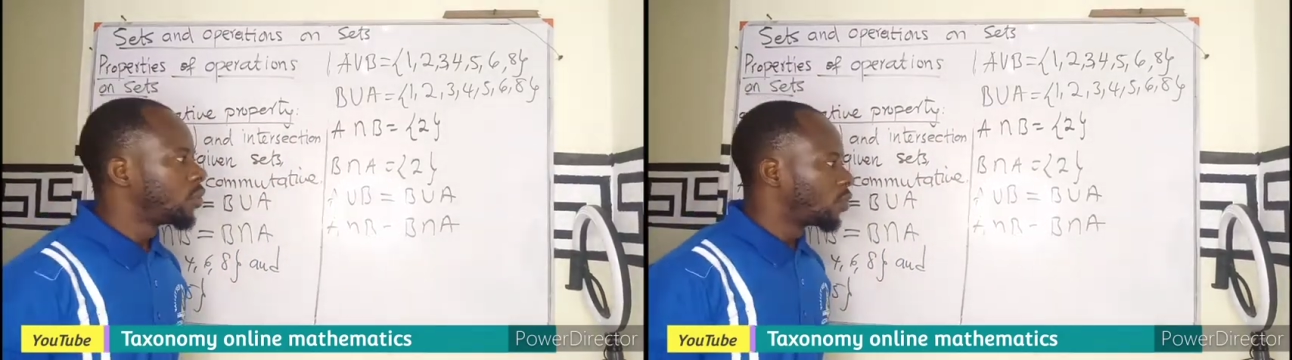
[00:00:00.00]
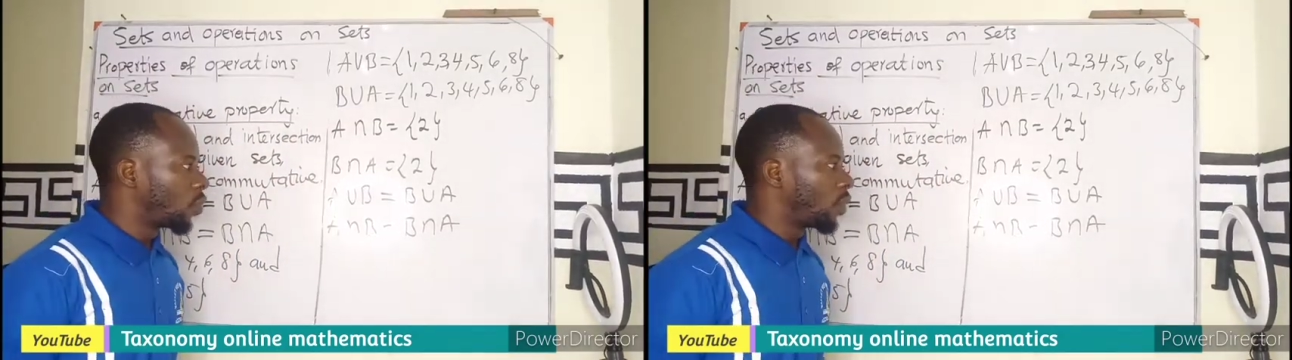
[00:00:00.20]

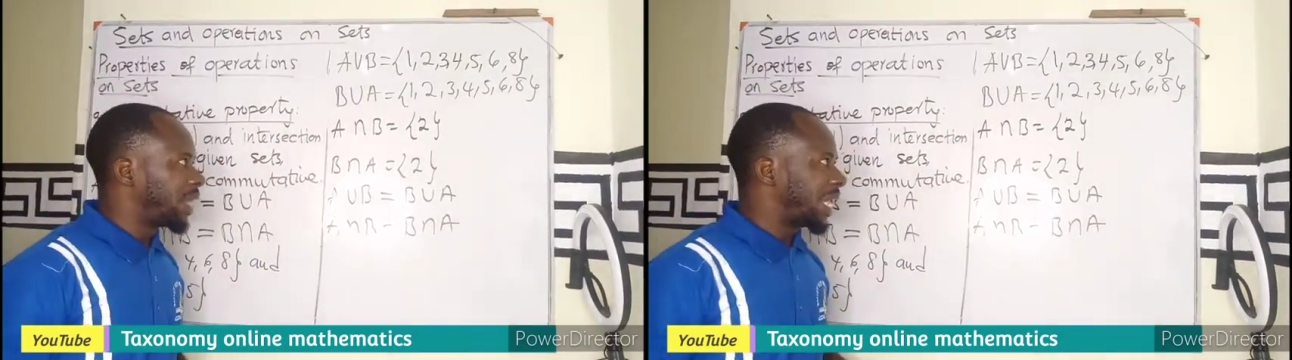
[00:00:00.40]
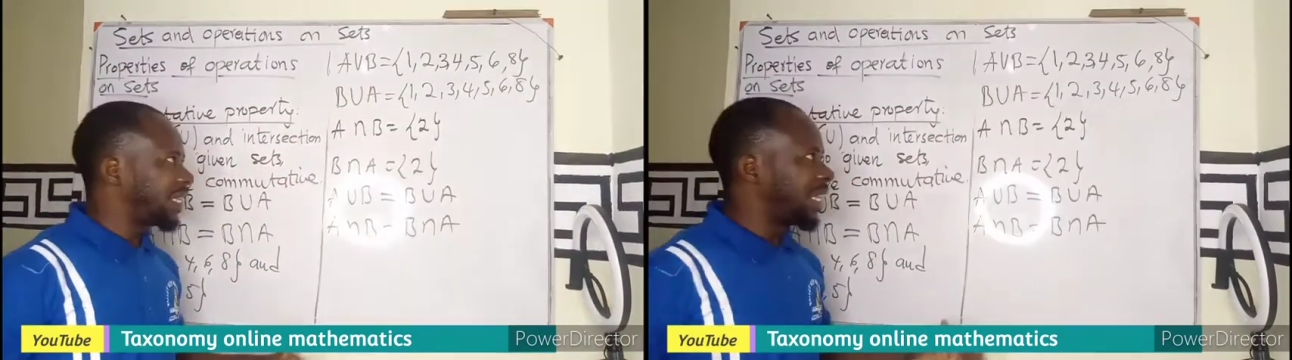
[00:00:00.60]
So
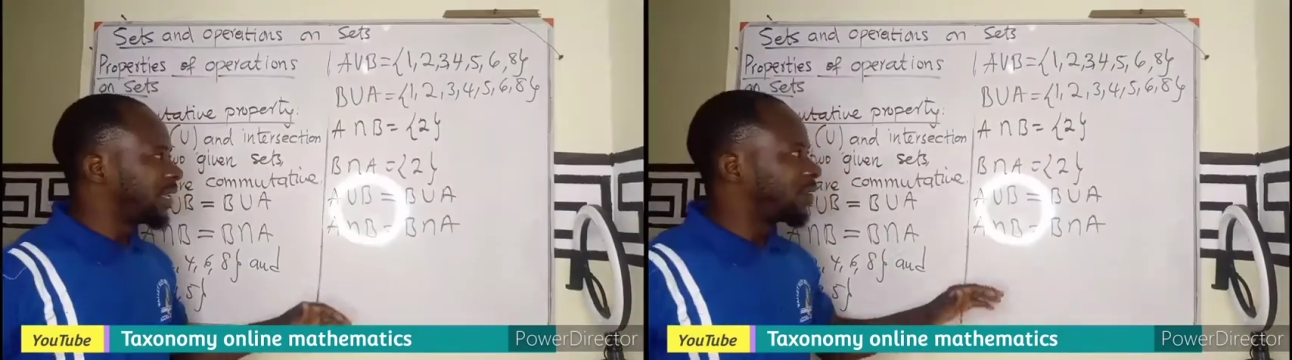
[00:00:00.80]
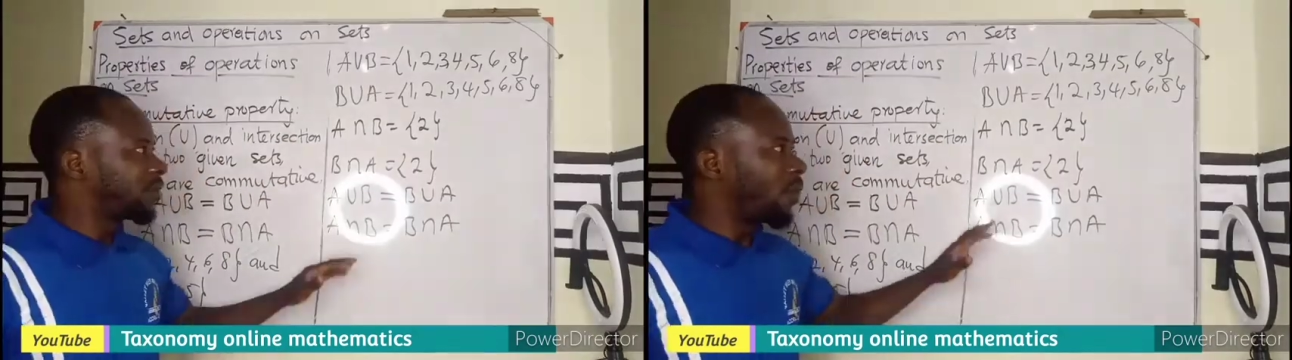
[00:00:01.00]
that
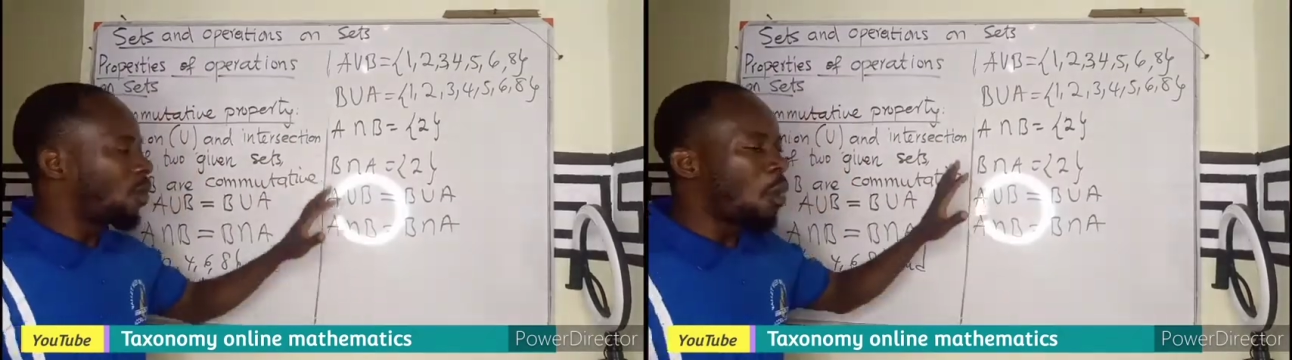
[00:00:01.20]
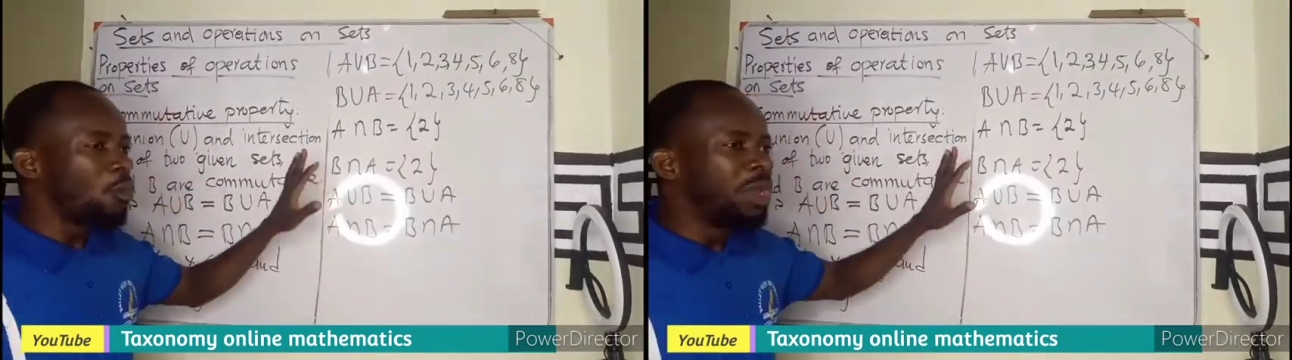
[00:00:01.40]
is for
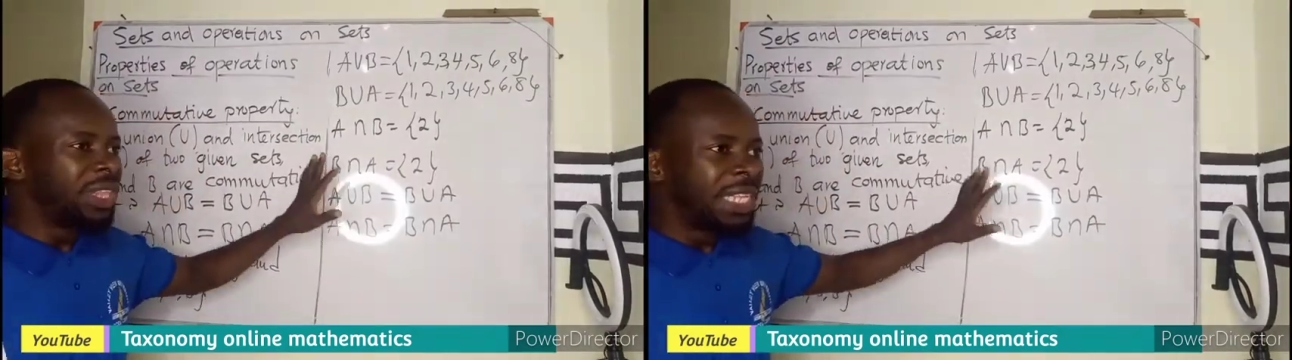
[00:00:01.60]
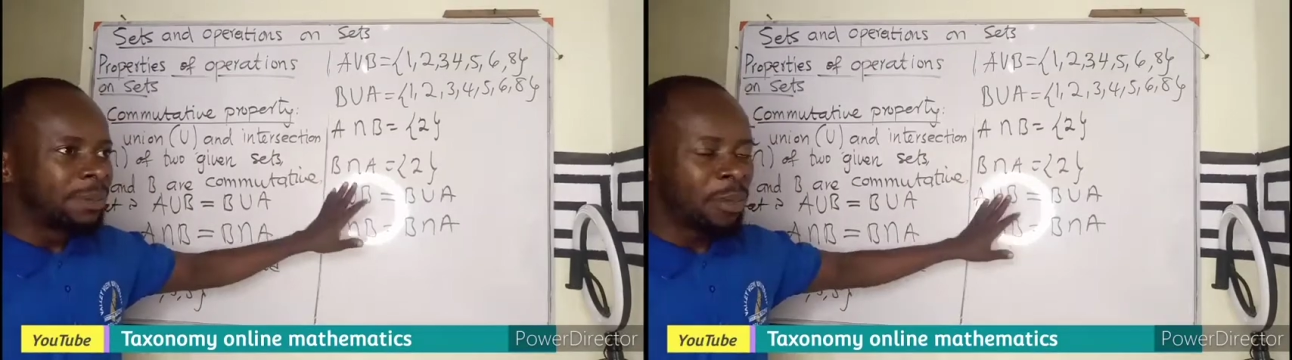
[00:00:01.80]

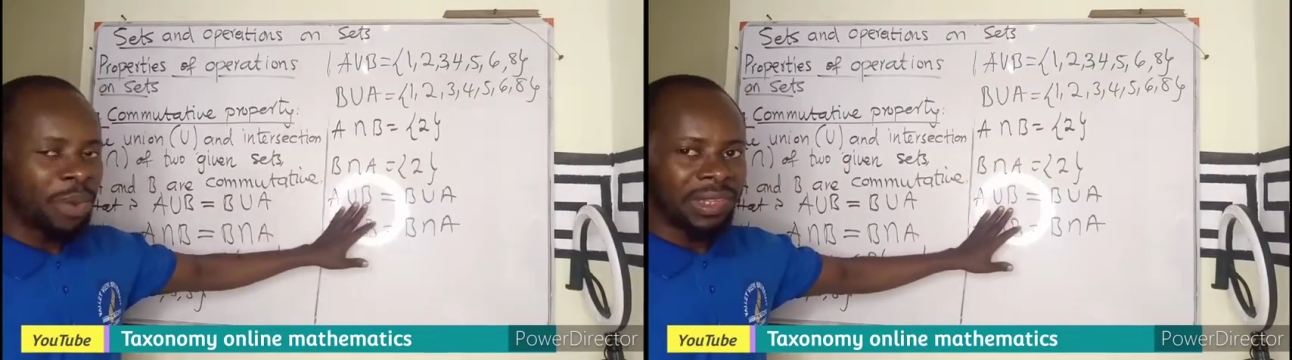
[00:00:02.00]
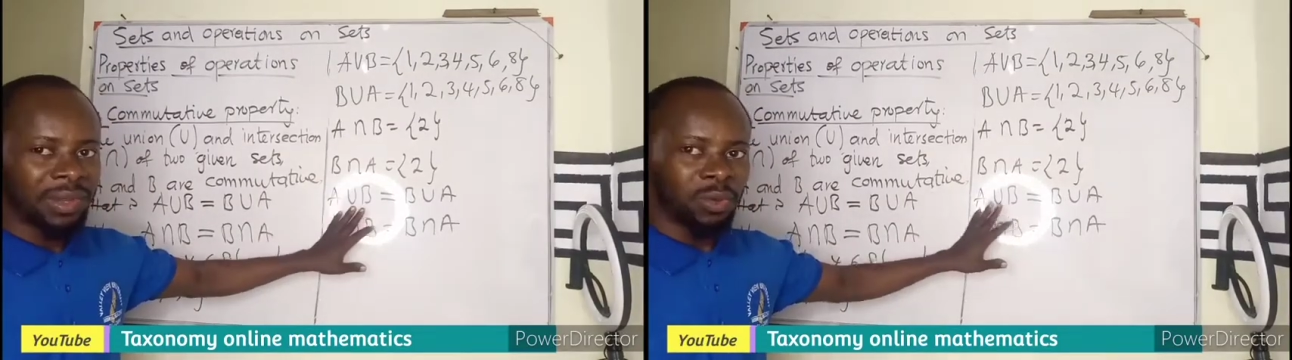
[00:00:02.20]
commutative property,